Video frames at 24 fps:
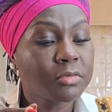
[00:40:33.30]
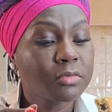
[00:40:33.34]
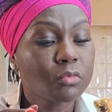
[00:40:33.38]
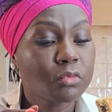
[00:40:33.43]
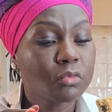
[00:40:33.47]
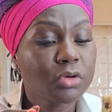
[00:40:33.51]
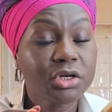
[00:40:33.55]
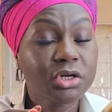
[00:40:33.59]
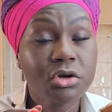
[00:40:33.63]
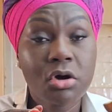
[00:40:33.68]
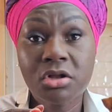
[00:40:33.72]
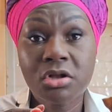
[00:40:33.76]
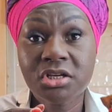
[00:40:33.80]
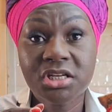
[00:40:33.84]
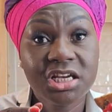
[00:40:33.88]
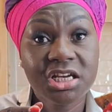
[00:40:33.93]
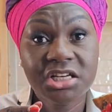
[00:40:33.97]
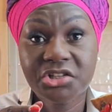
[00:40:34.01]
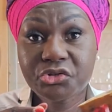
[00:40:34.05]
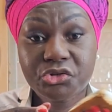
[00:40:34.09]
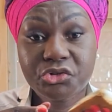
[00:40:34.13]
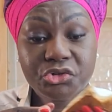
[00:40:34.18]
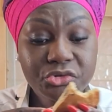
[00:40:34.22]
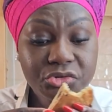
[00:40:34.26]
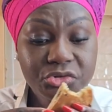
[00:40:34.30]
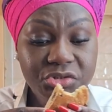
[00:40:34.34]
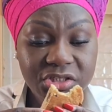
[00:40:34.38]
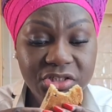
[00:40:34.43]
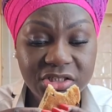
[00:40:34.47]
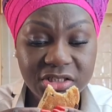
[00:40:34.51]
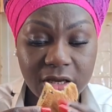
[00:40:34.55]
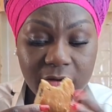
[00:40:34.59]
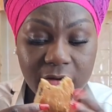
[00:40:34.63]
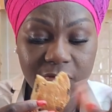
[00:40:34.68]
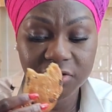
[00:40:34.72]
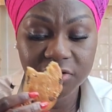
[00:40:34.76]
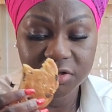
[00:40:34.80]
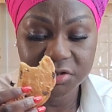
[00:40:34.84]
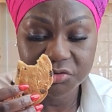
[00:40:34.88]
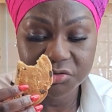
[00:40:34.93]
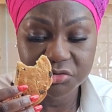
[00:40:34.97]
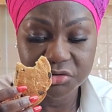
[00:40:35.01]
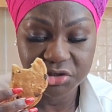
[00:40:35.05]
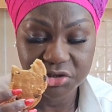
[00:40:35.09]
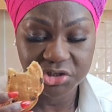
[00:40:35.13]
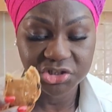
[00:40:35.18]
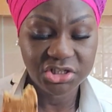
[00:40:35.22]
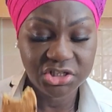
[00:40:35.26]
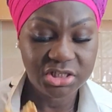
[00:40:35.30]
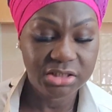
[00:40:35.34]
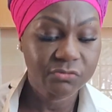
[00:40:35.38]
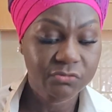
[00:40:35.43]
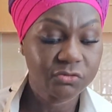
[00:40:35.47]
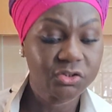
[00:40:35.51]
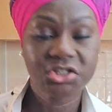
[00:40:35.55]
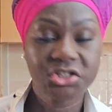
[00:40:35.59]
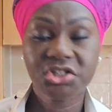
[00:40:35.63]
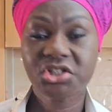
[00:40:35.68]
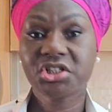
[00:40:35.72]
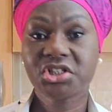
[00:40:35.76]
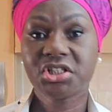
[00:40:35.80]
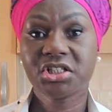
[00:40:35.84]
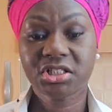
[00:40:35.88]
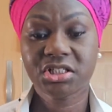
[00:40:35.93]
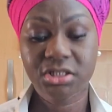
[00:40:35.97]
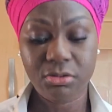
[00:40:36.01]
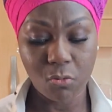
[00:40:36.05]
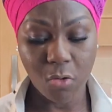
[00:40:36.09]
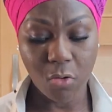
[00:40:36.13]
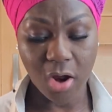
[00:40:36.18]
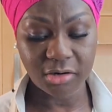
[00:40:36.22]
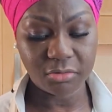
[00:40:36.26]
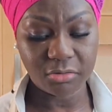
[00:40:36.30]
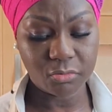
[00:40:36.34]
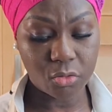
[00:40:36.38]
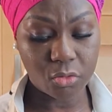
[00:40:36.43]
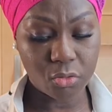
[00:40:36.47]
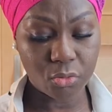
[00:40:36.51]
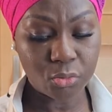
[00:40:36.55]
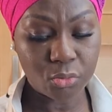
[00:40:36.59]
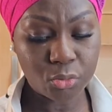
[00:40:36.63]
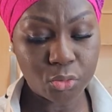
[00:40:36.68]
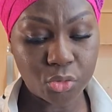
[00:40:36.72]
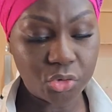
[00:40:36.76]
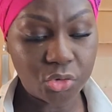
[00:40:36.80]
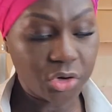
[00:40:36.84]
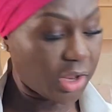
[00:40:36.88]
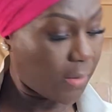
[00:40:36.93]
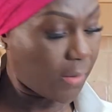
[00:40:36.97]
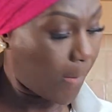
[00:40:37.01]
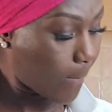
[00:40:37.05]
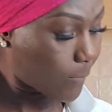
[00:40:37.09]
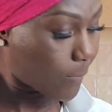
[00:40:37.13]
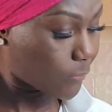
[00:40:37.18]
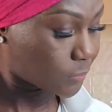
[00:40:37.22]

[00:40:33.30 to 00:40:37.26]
With all the excuses, I've literally just finished eating one whole cookie.